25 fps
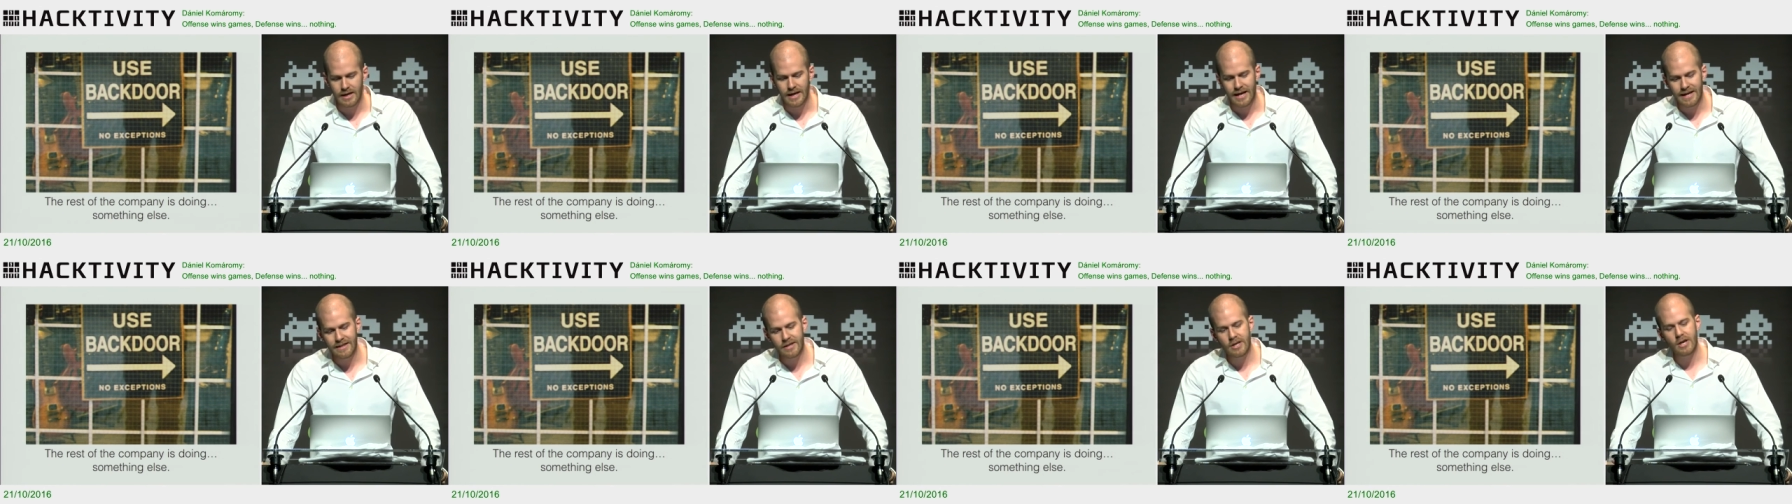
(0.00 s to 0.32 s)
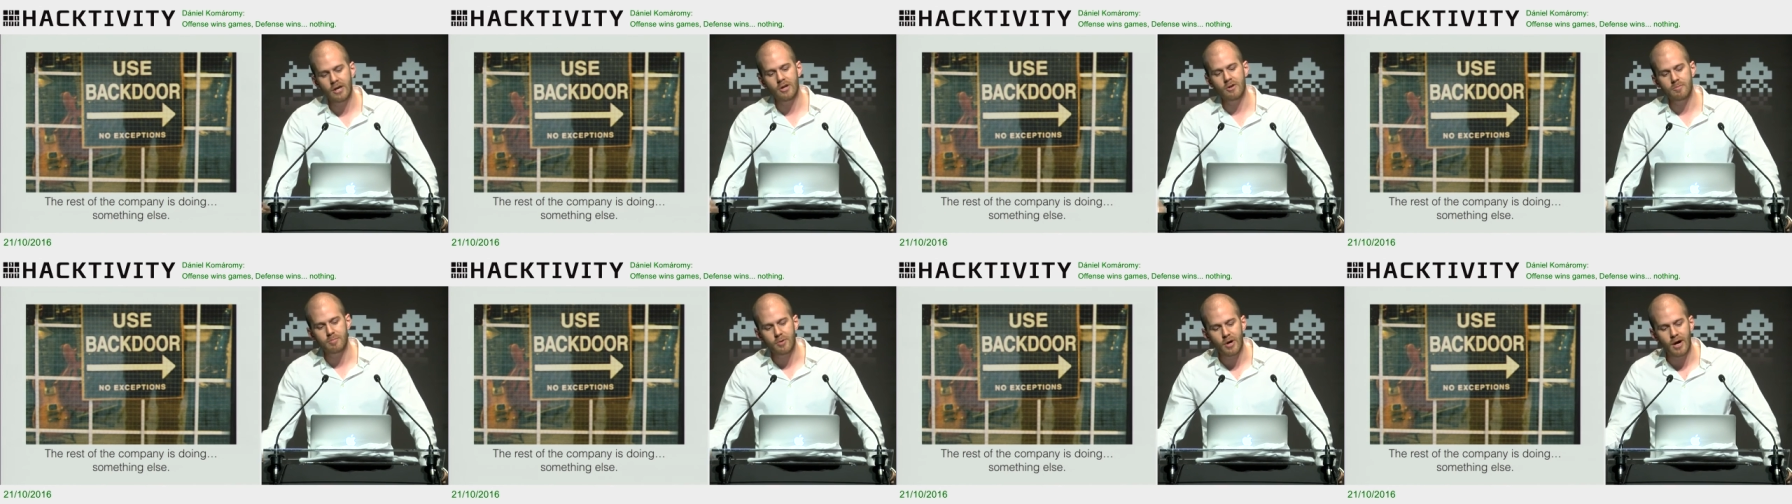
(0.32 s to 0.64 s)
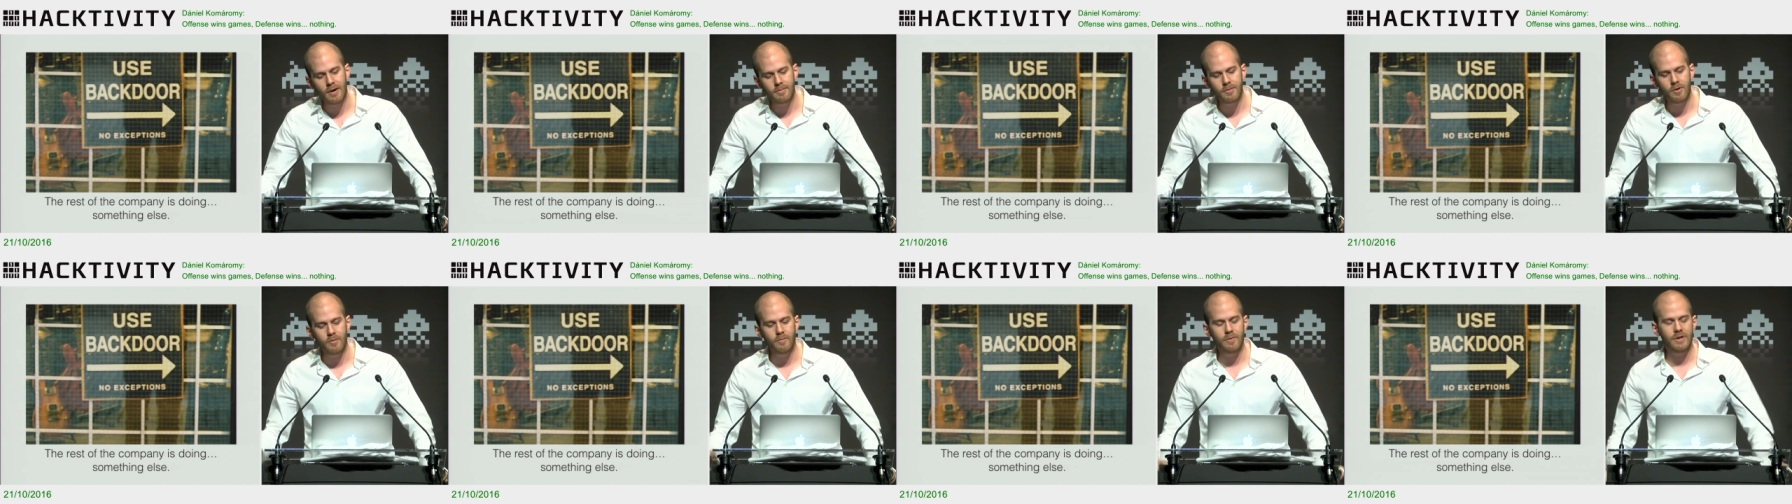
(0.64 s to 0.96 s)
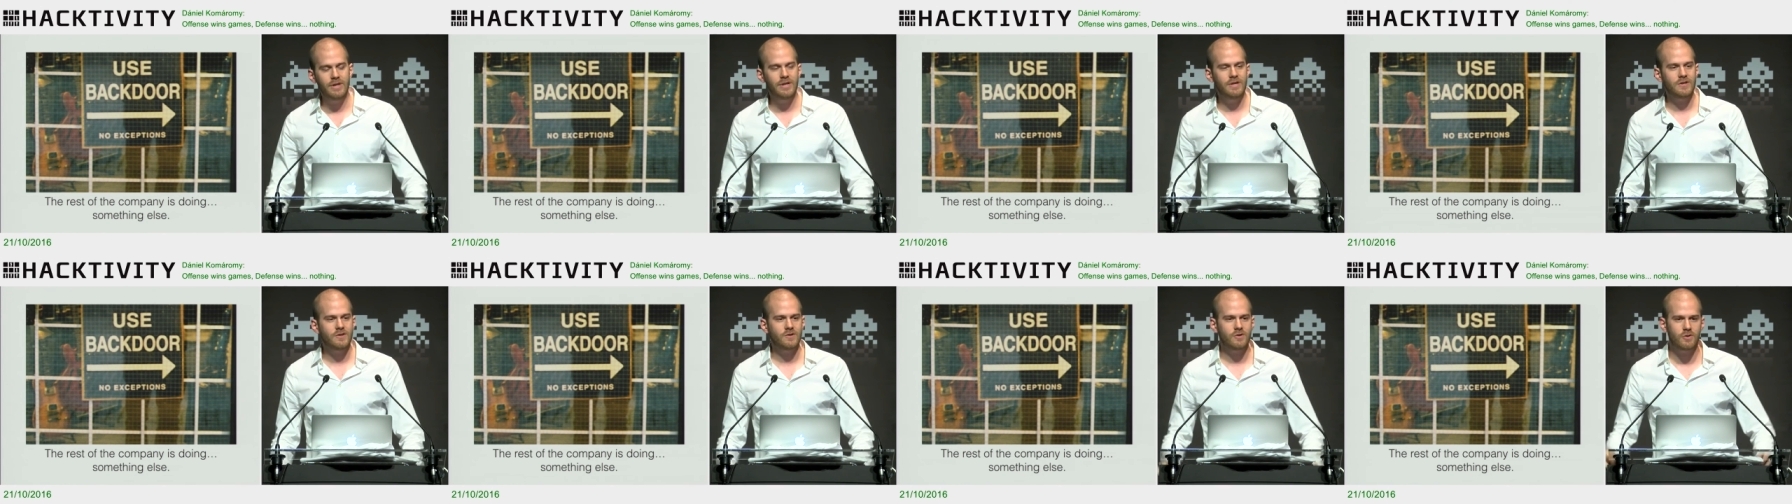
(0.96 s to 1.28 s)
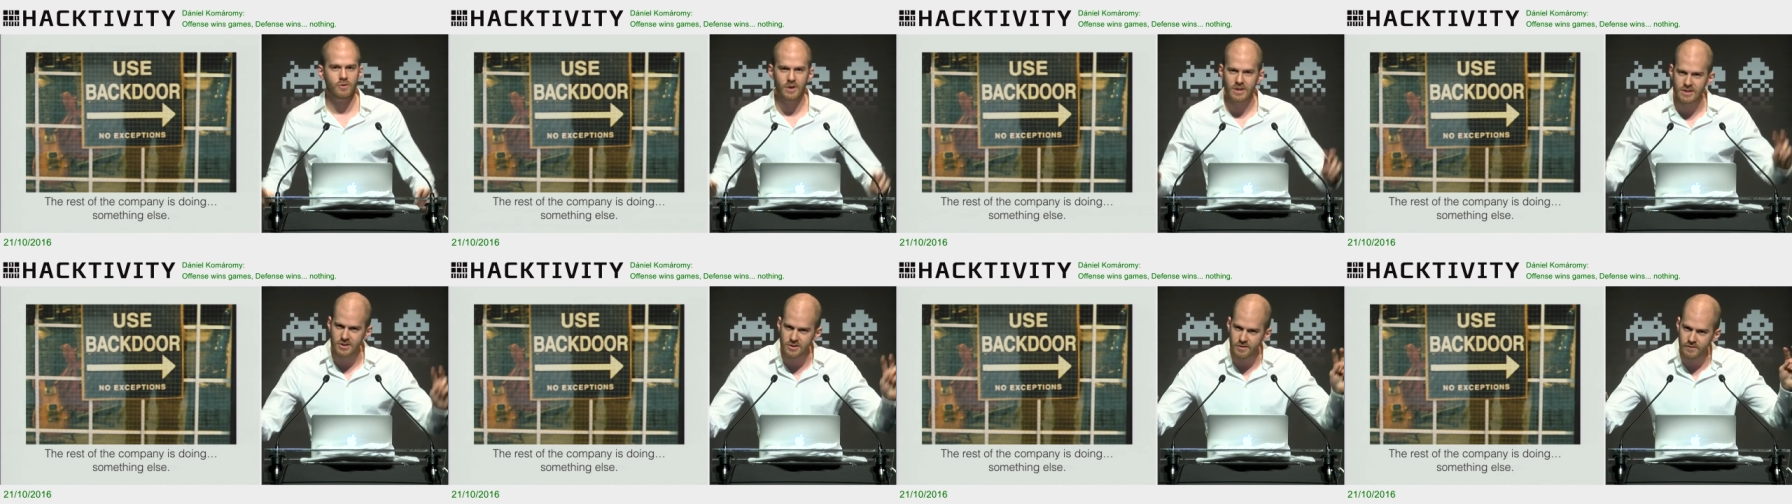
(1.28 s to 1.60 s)
And the other problem with this, the
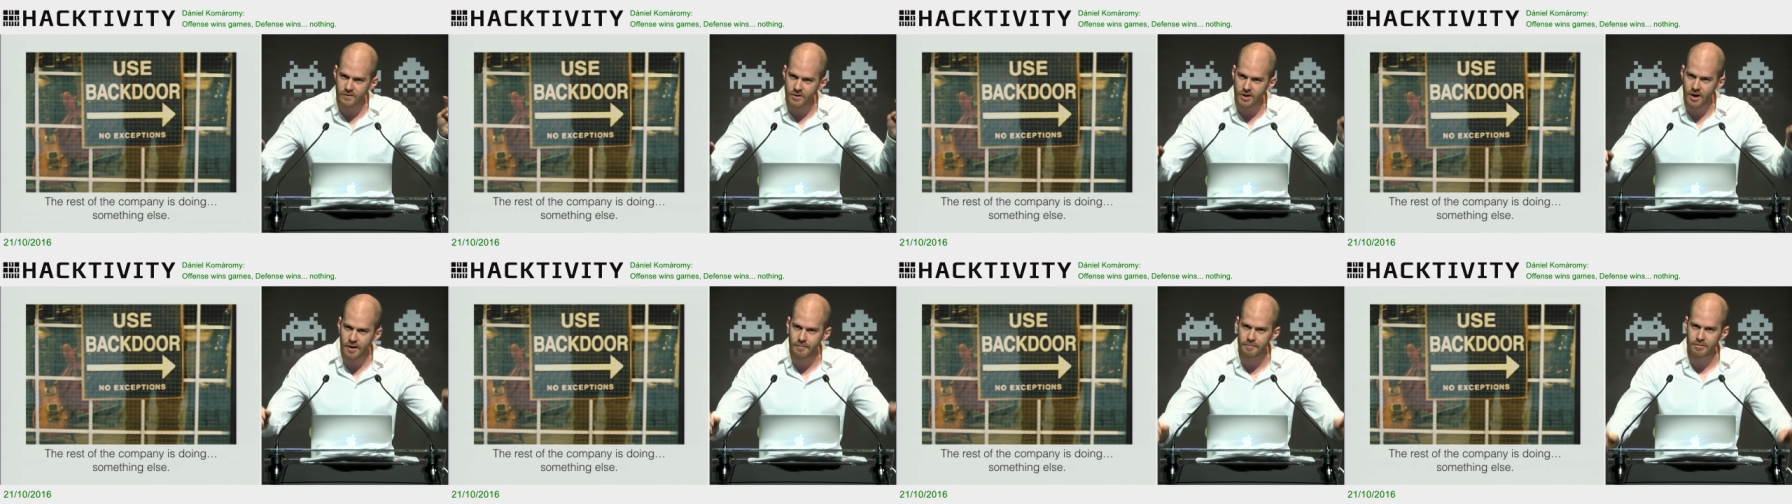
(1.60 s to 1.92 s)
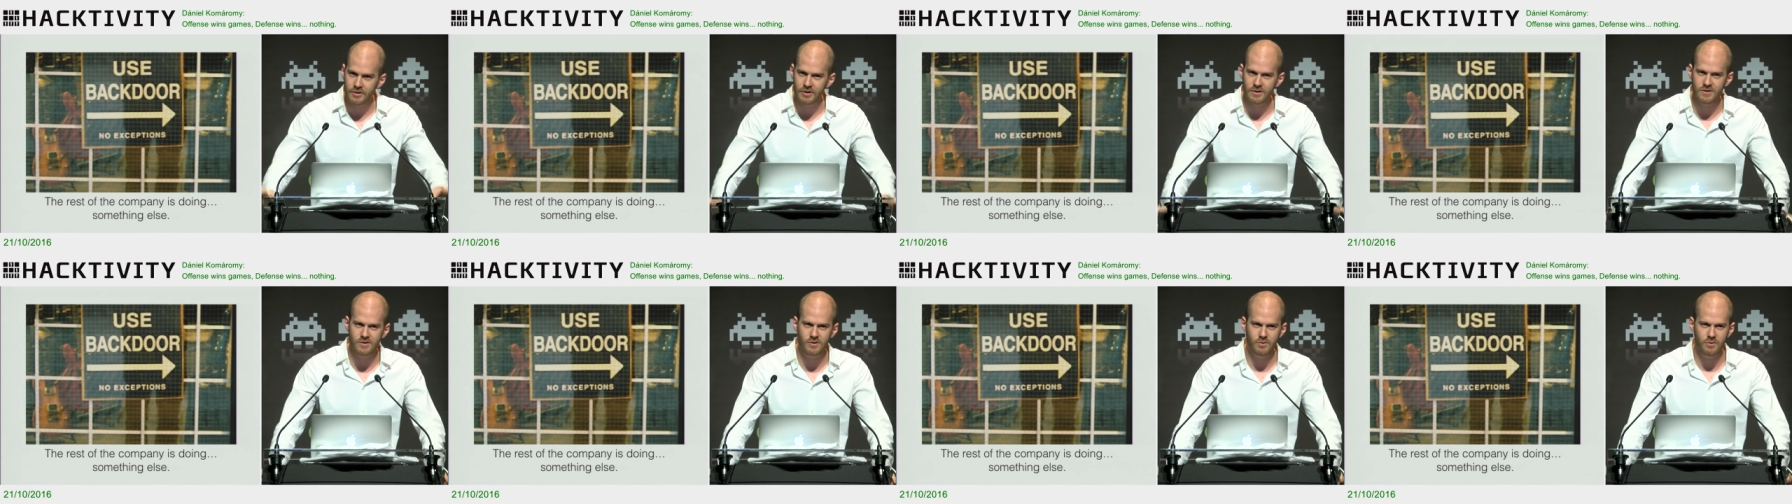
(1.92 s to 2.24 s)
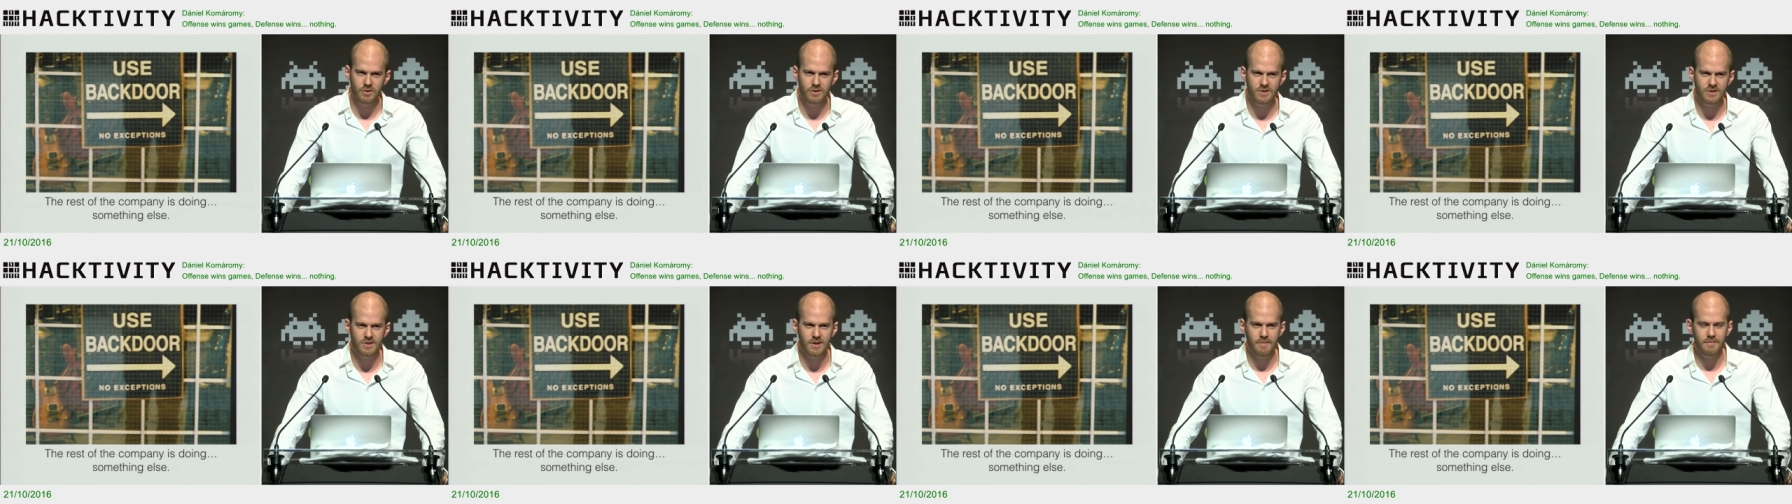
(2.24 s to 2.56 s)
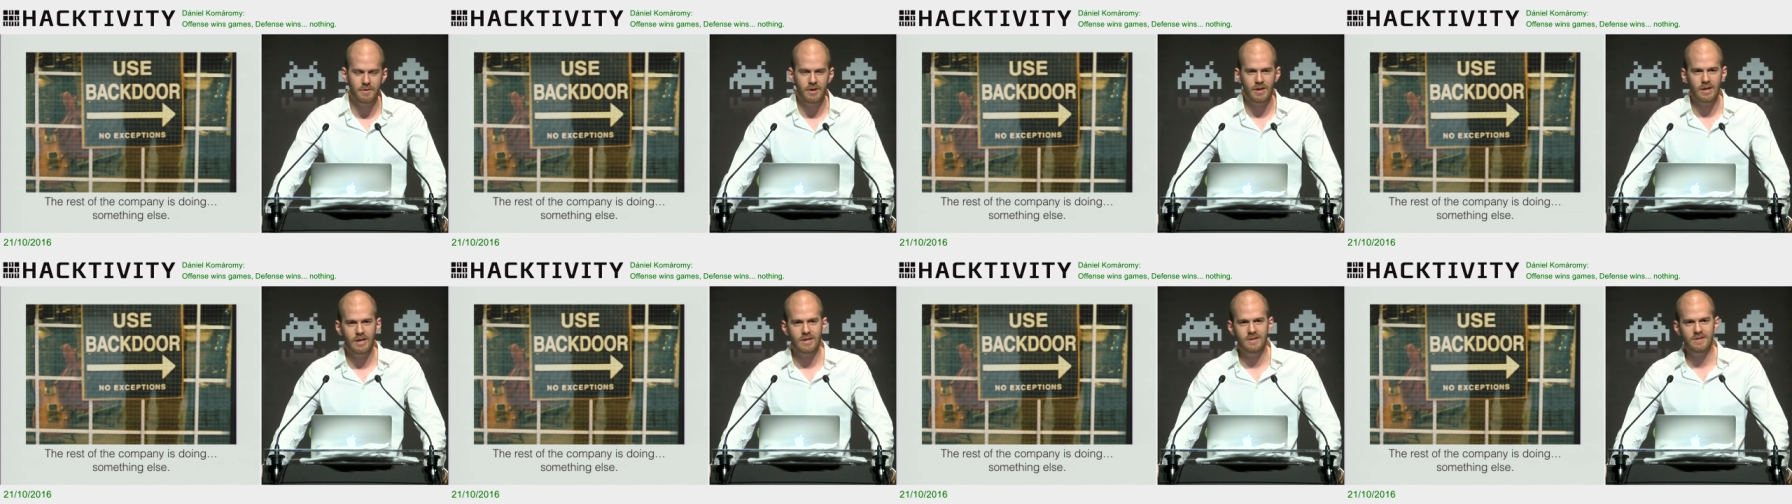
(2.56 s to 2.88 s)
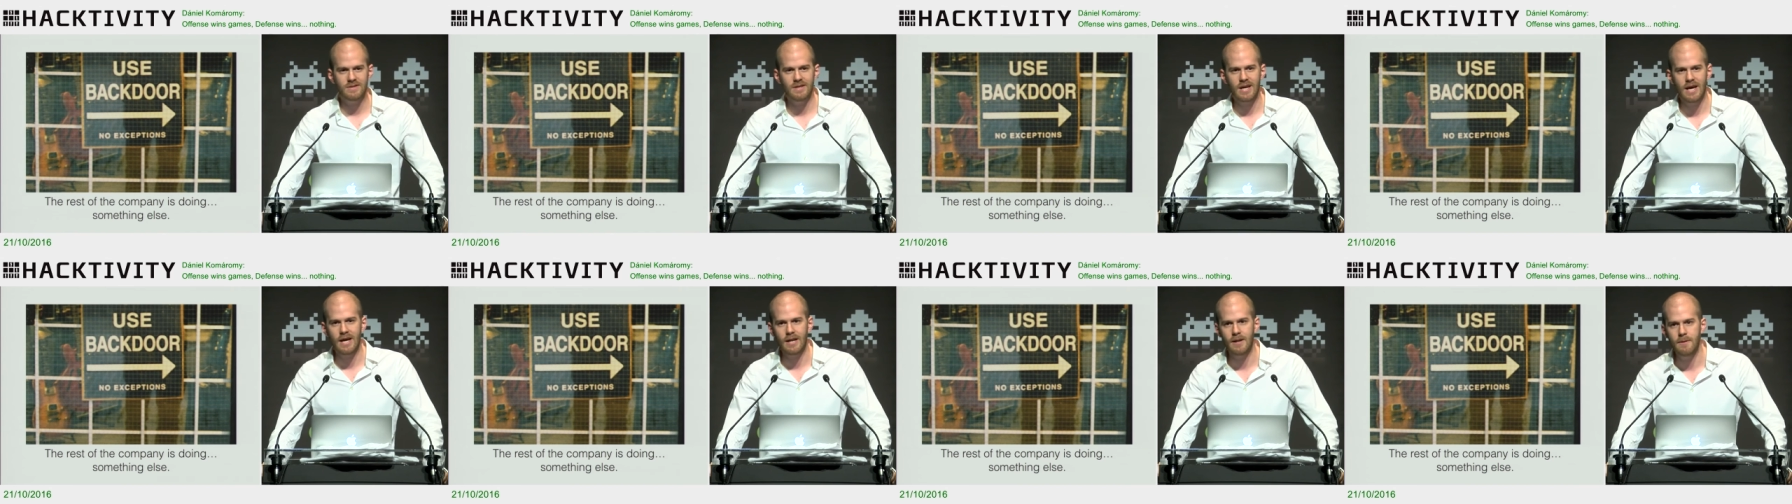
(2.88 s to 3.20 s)
rest of the companies doing something, is
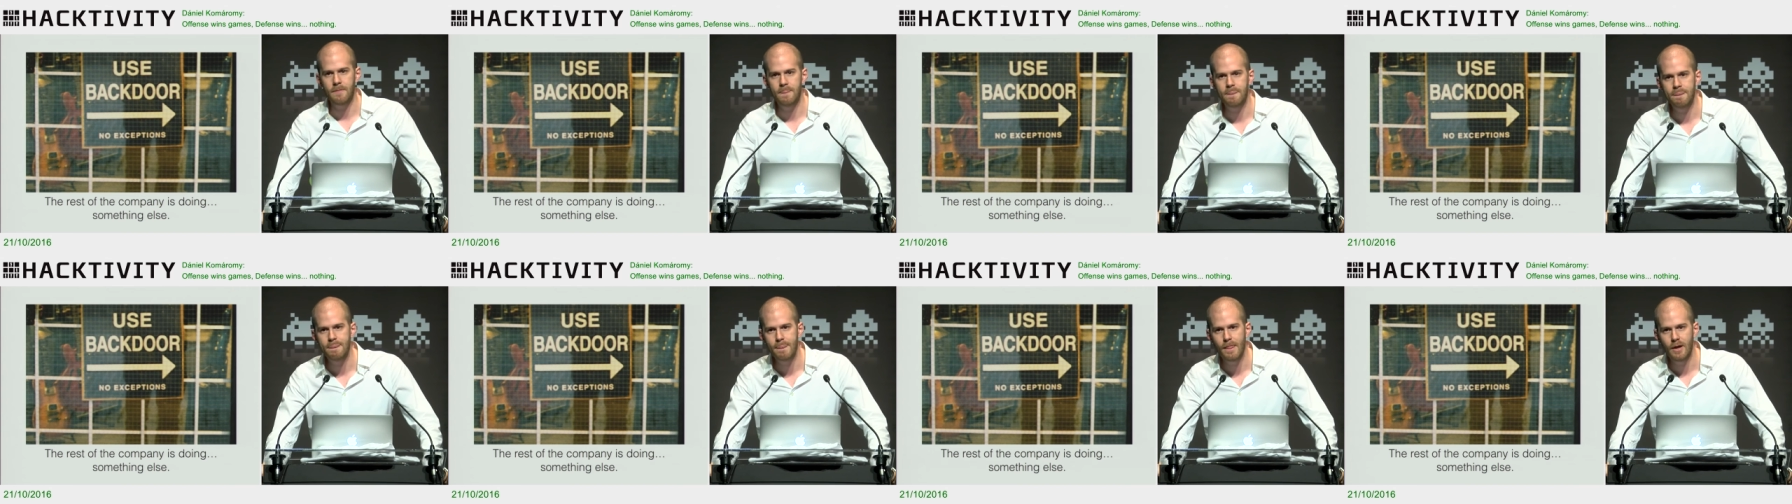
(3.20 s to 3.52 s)
that,